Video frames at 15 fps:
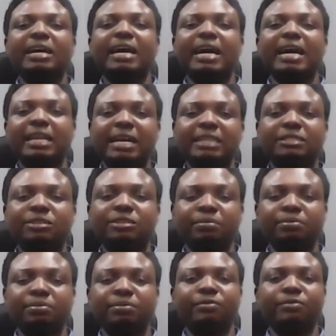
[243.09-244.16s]
at that
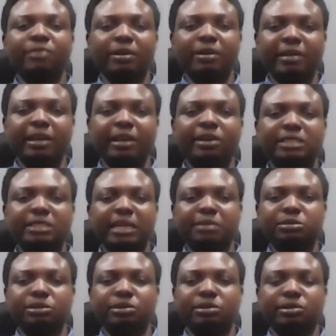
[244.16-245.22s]
top for a very long time
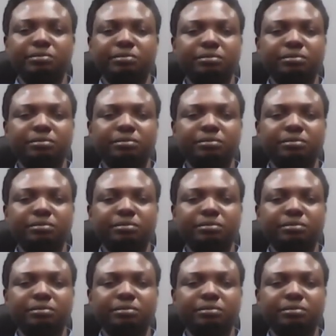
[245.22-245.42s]
to come.